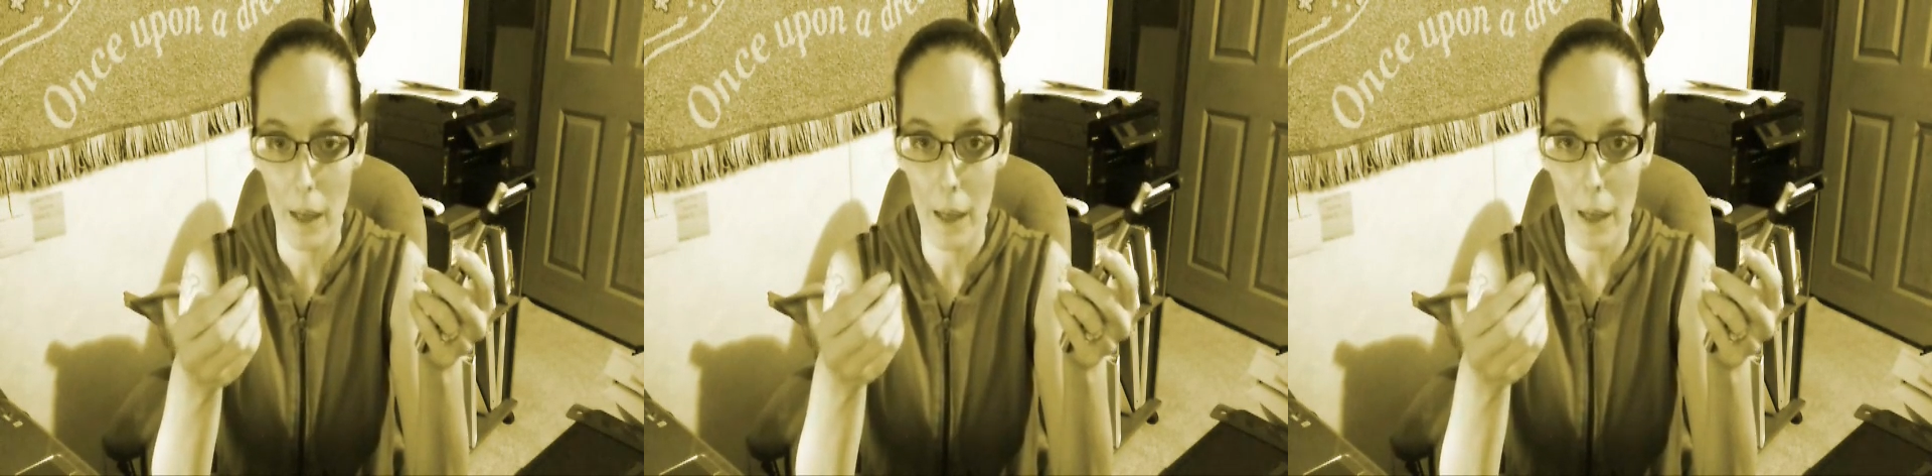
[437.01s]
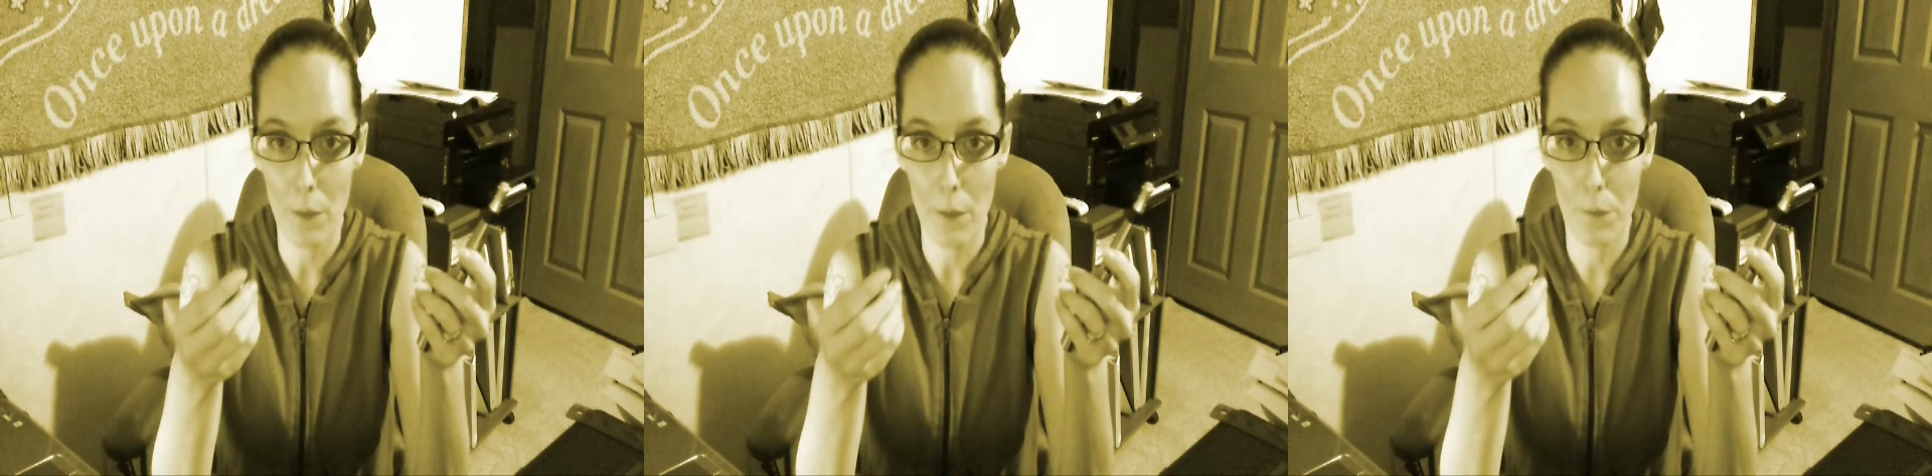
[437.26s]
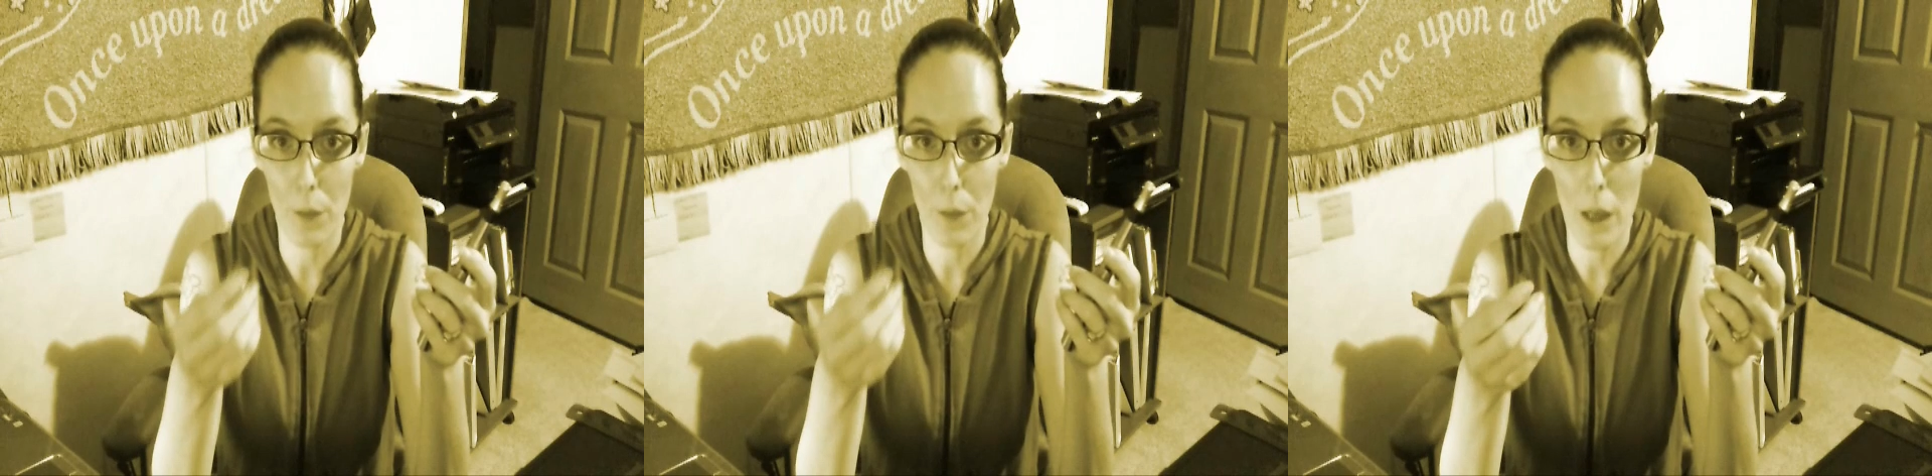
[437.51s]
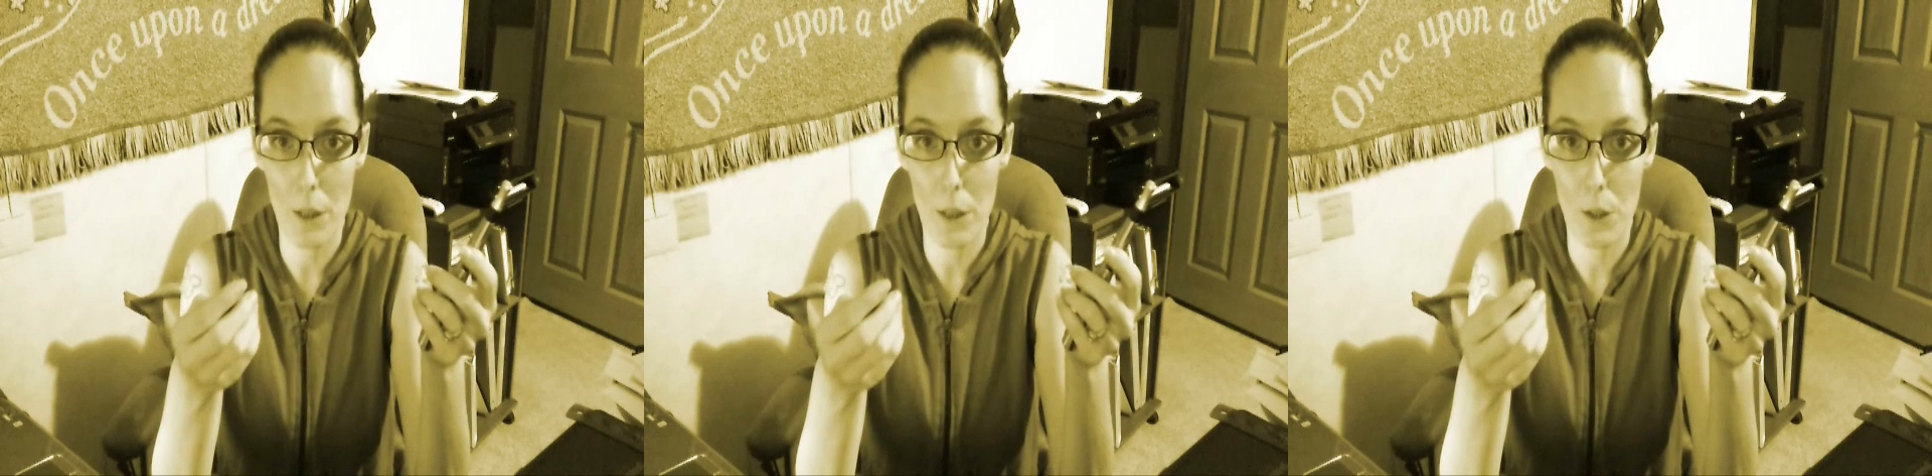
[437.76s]
and
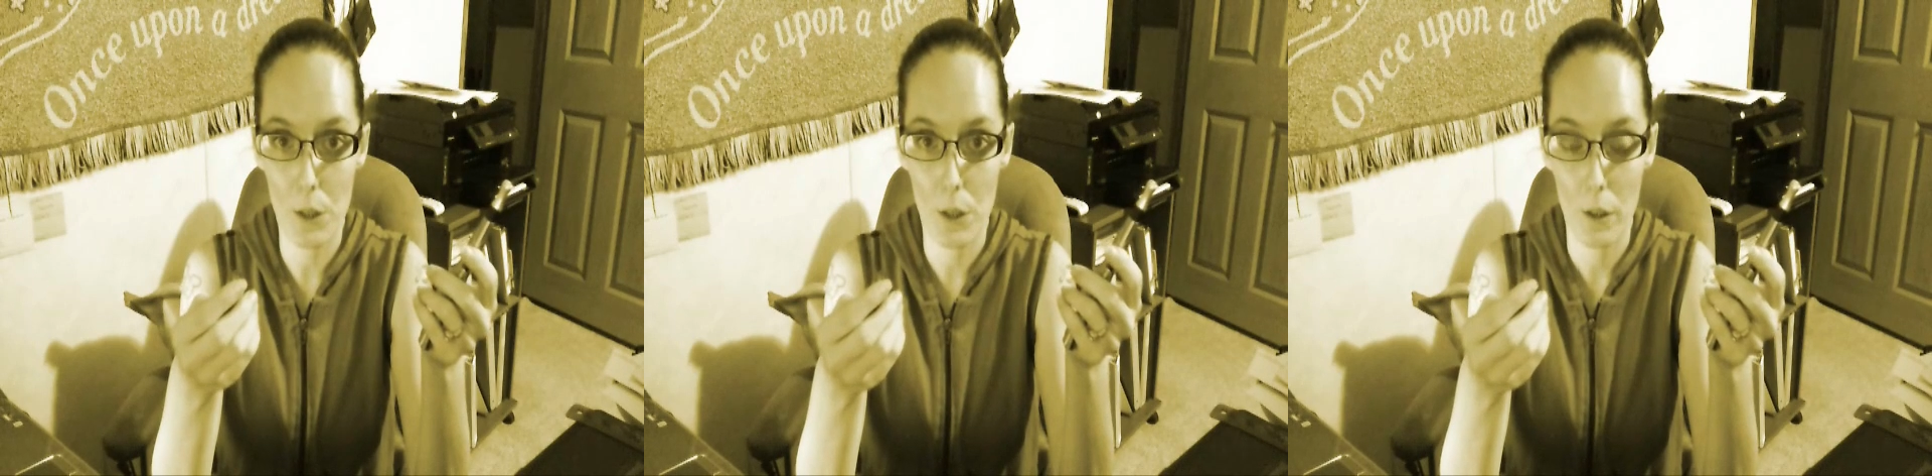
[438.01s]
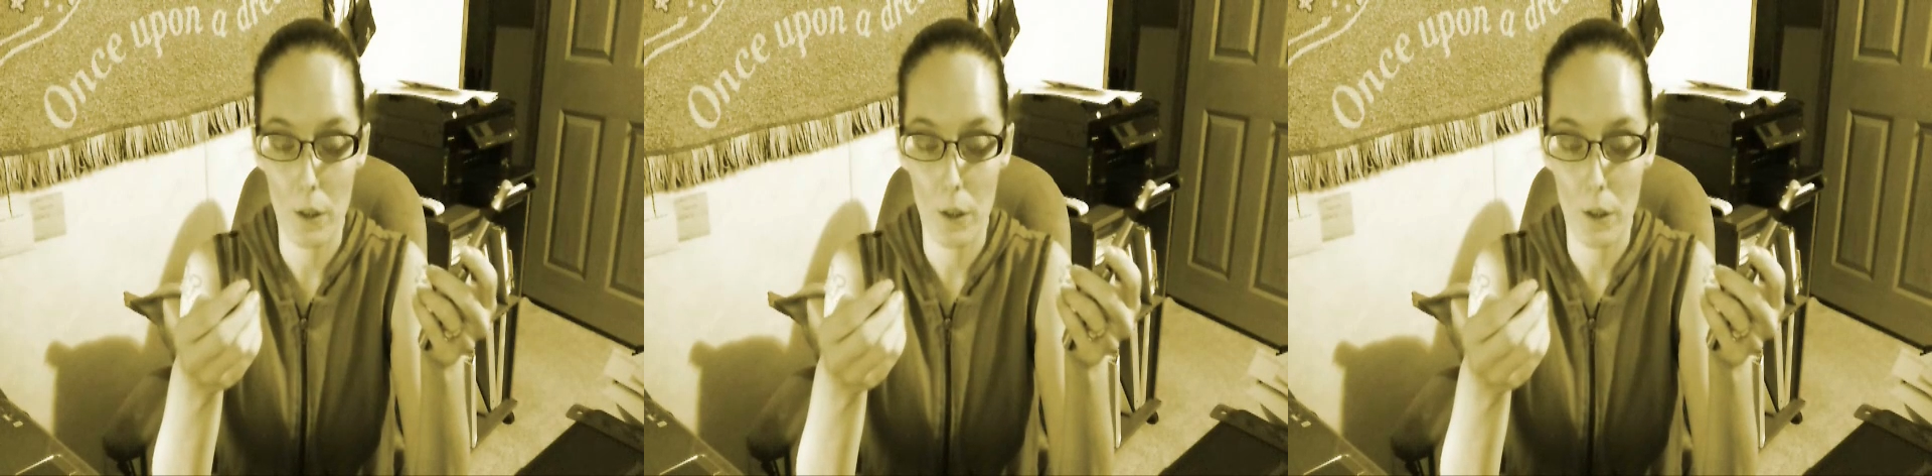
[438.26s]
flush